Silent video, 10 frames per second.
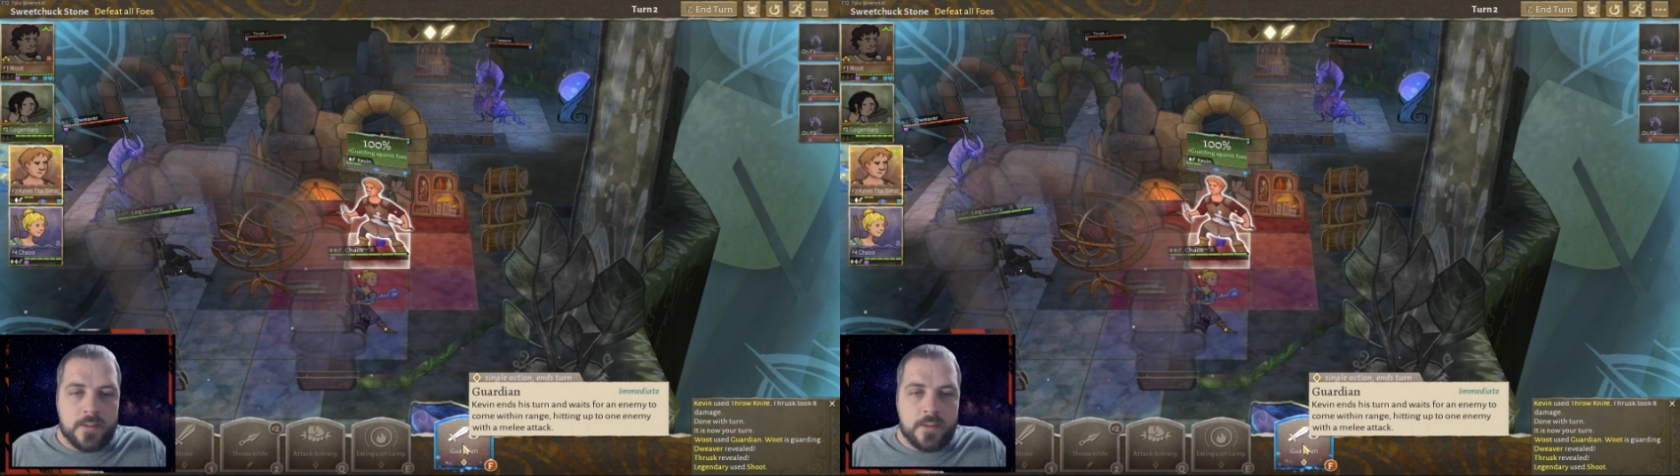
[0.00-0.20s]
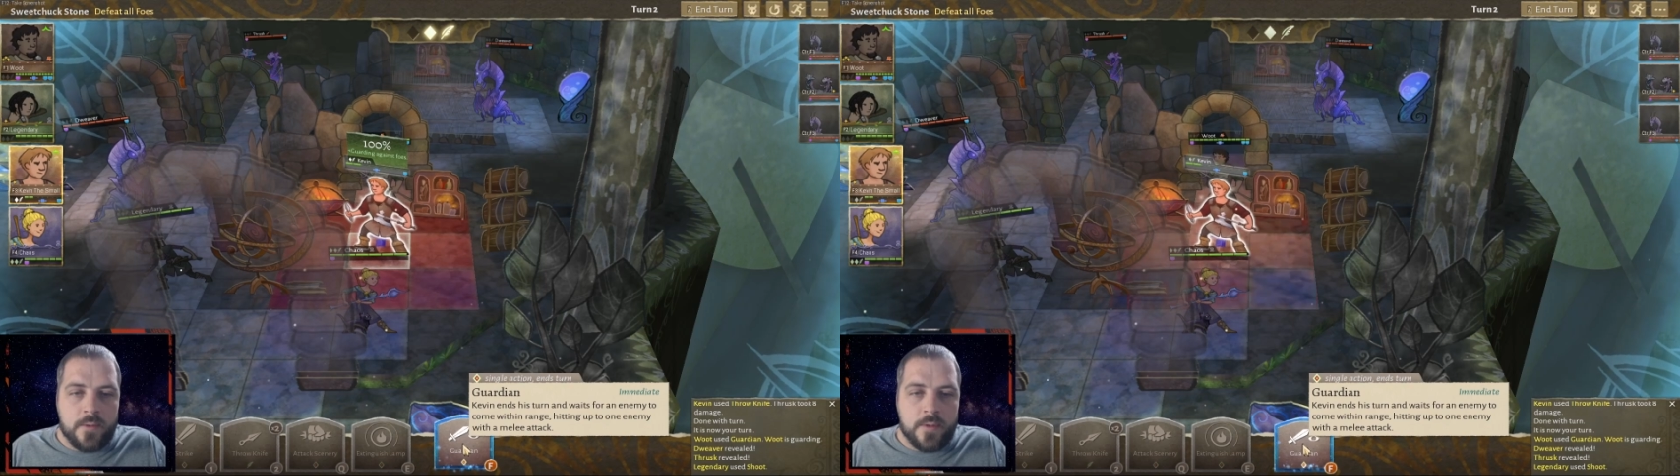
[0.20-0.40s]

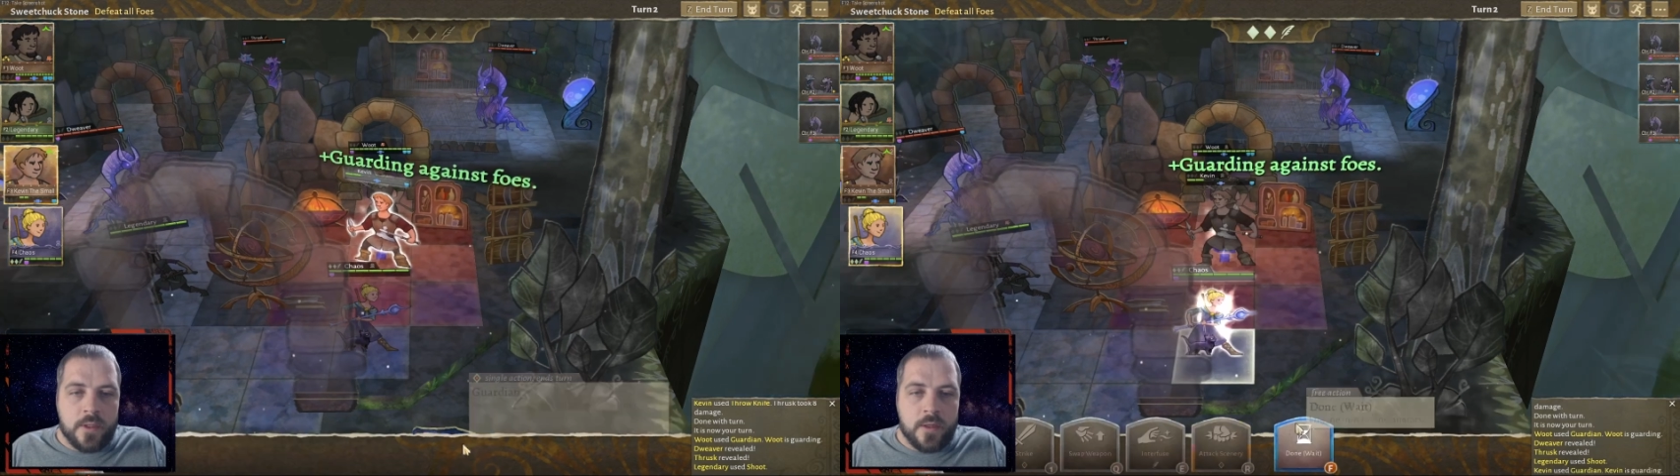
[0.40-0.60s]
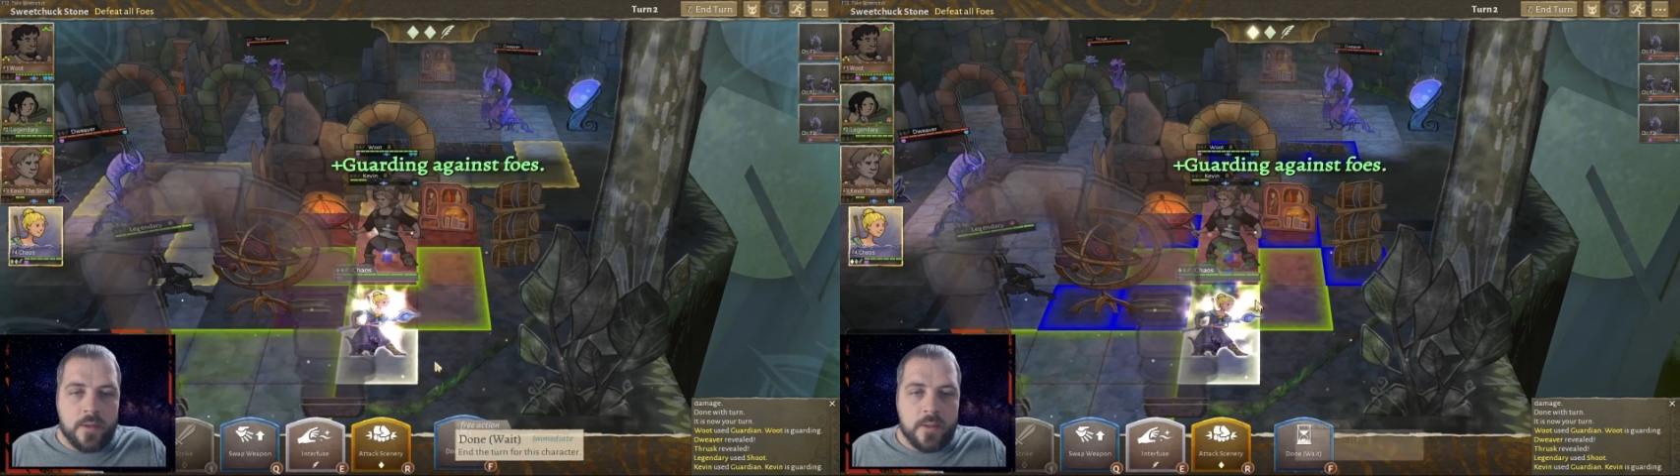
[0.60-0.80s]
go in
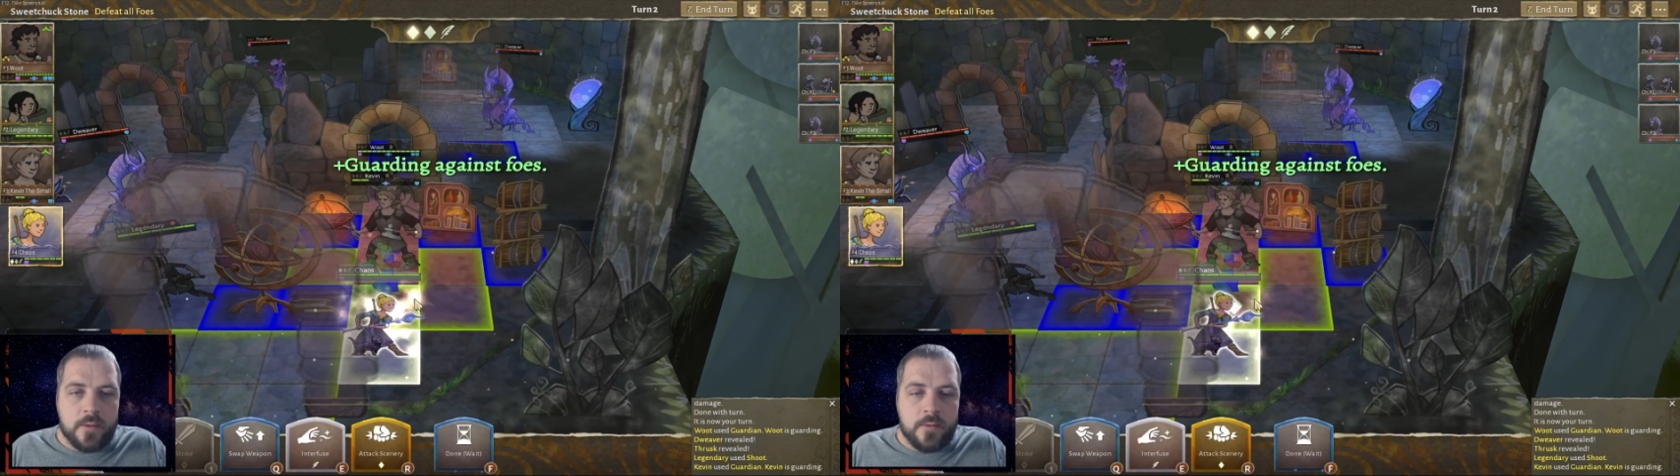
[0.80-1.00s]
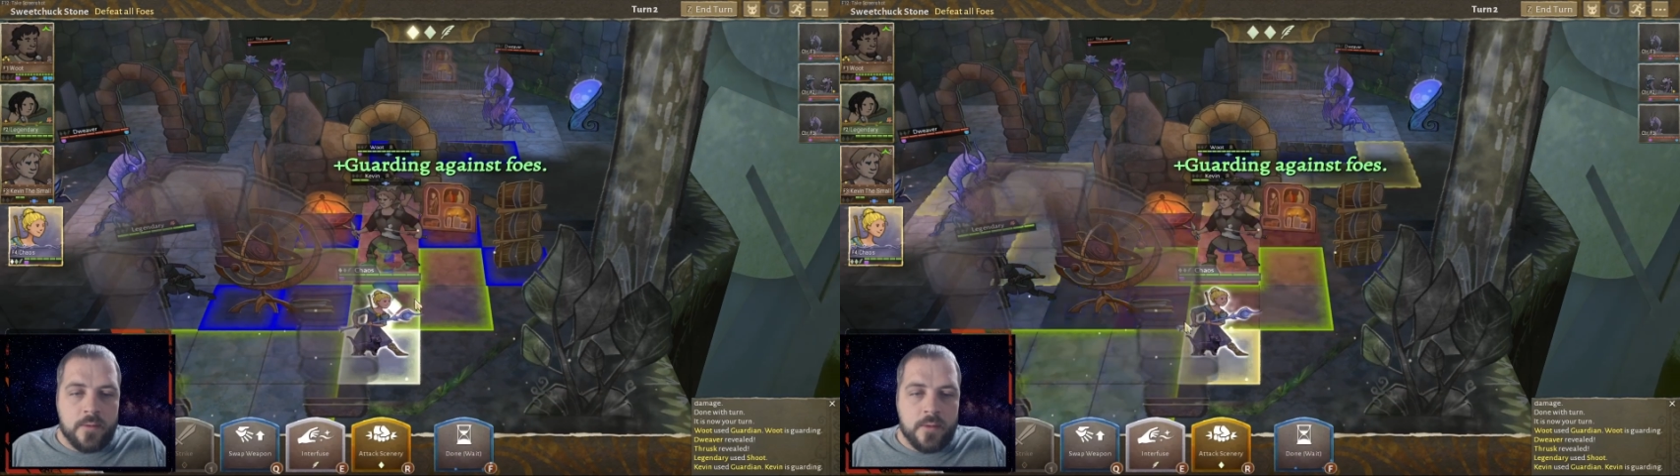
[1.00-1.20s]

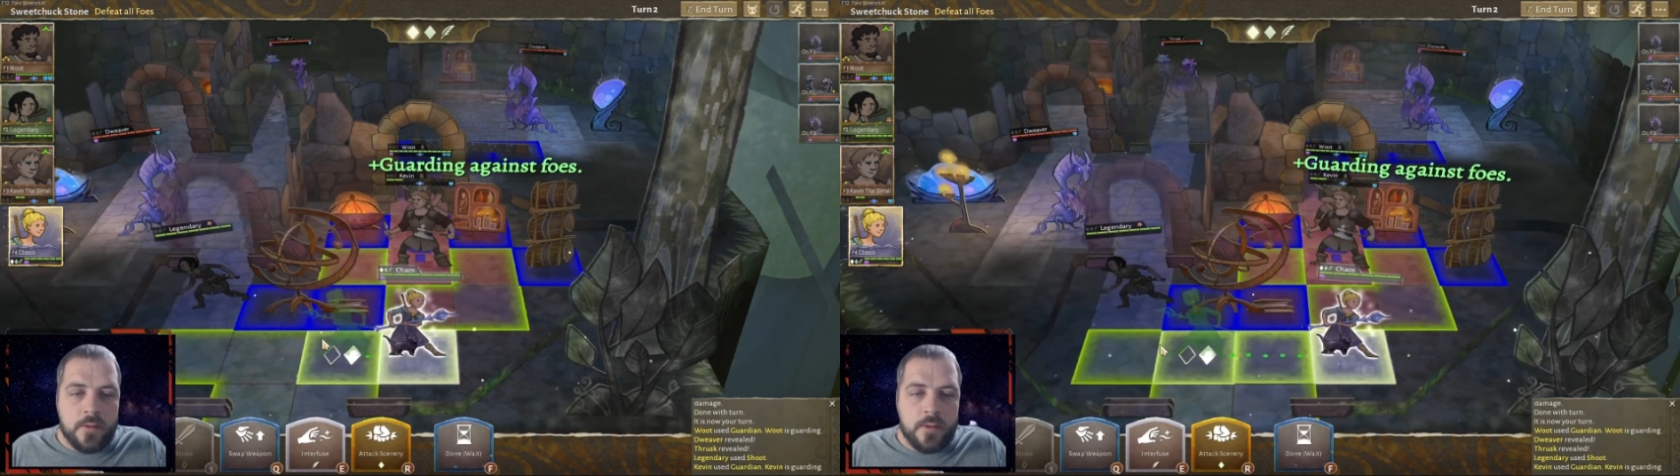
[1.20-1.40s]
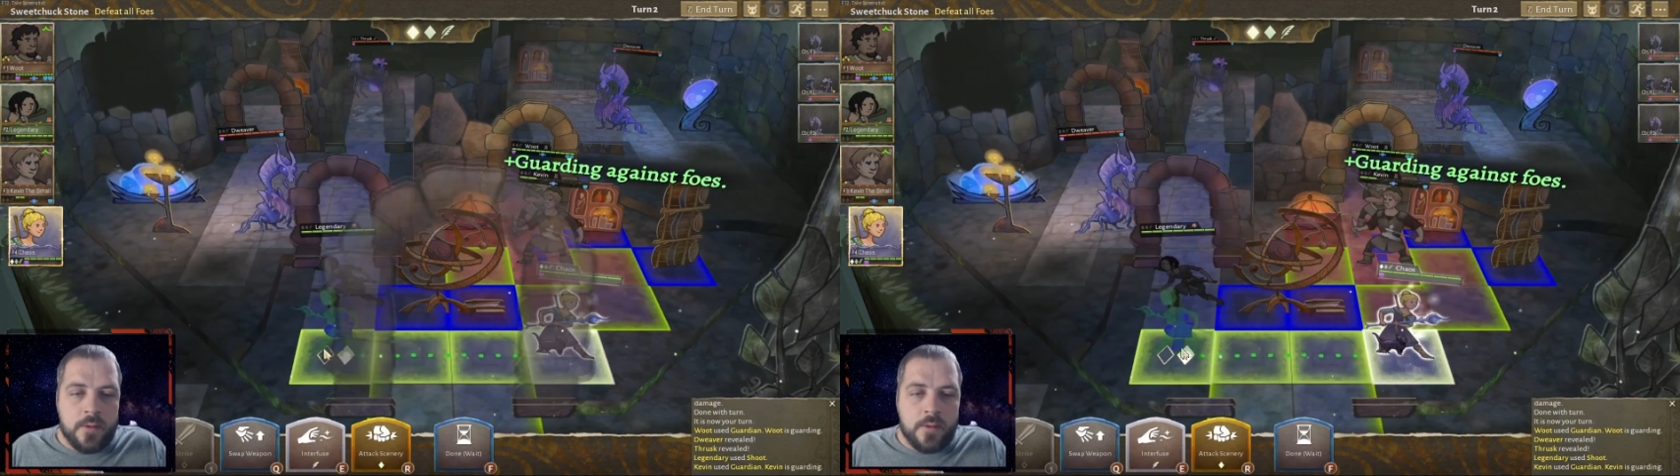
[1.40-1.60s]
Guardian.
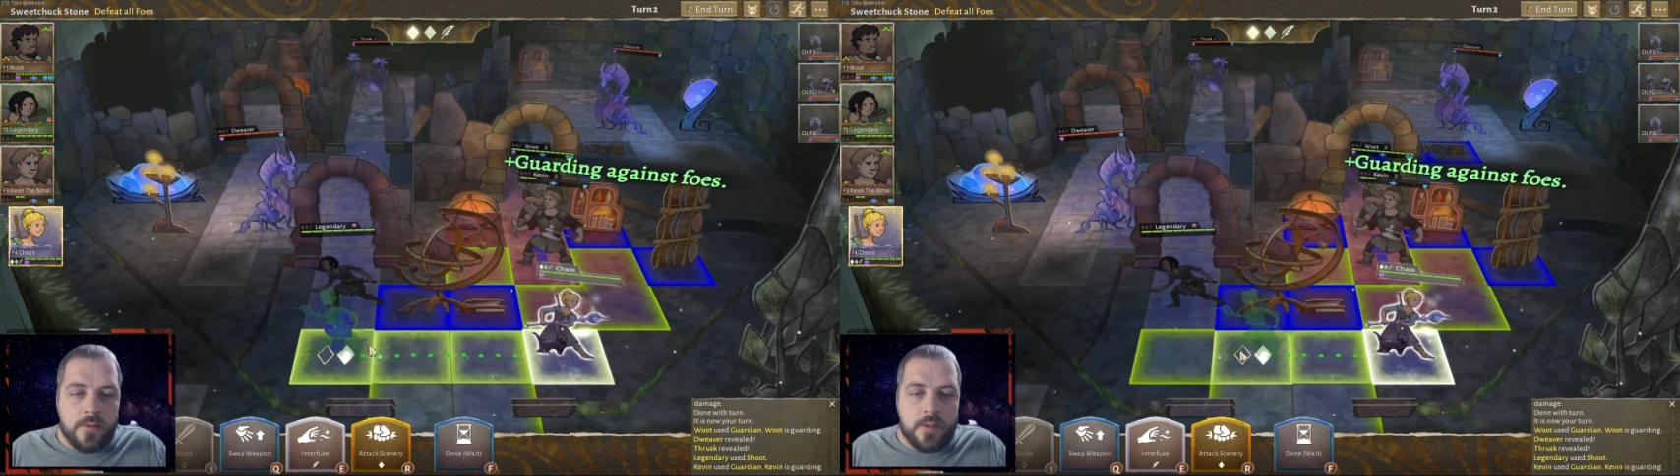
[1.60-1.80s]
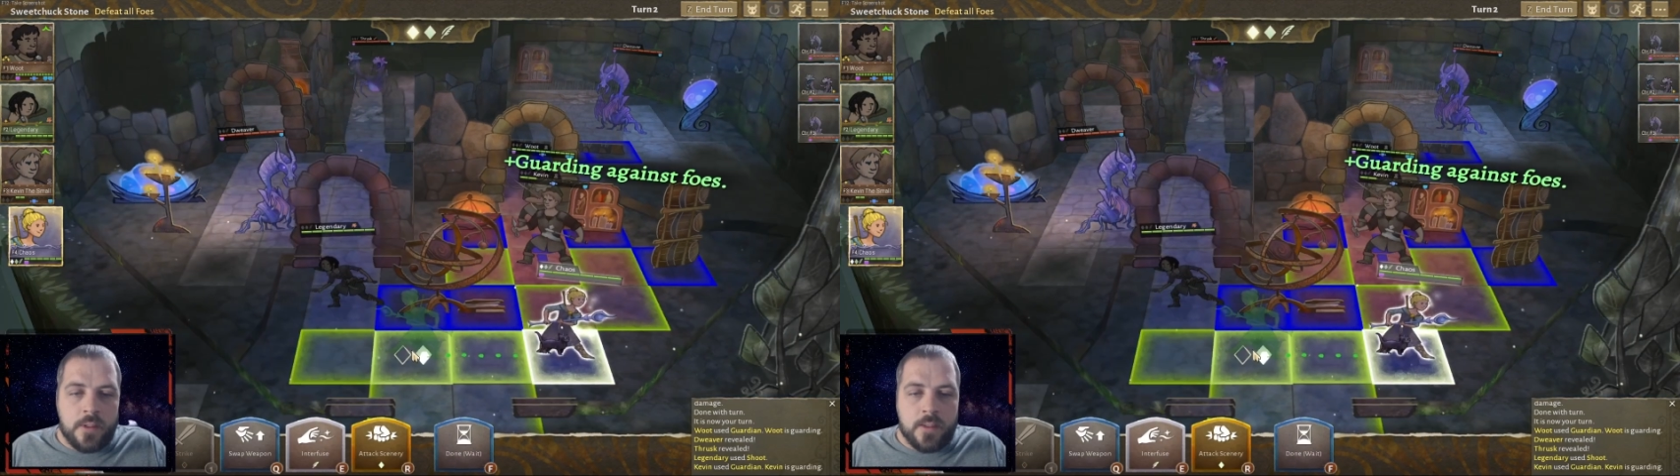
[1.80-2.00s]

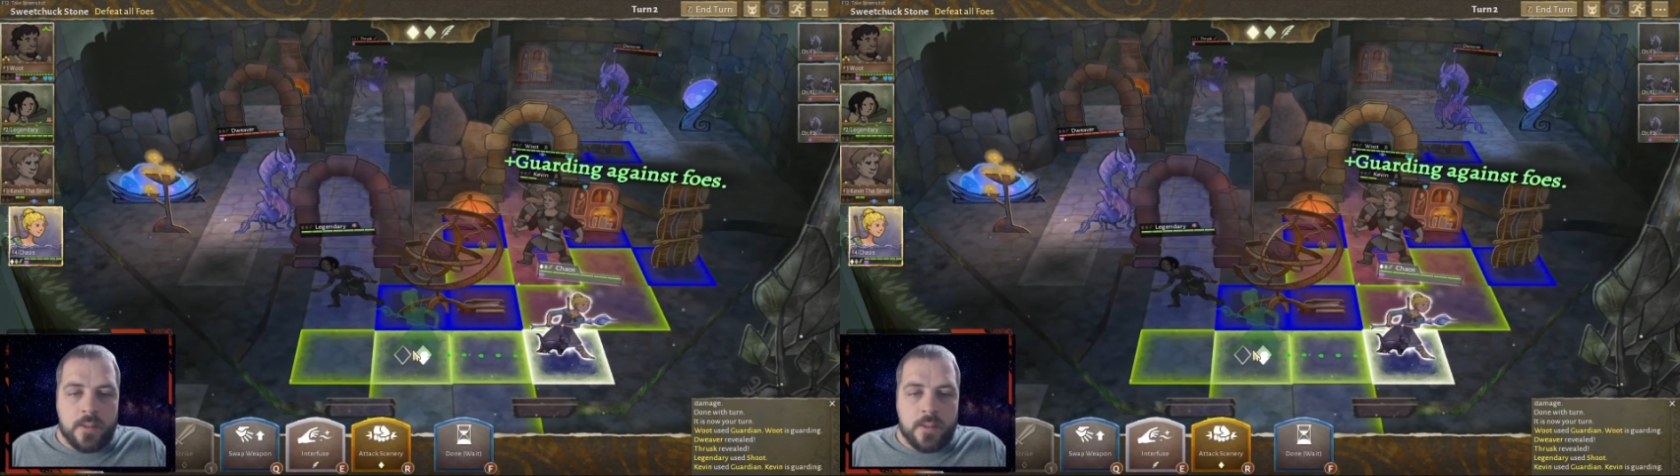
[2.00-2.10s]
And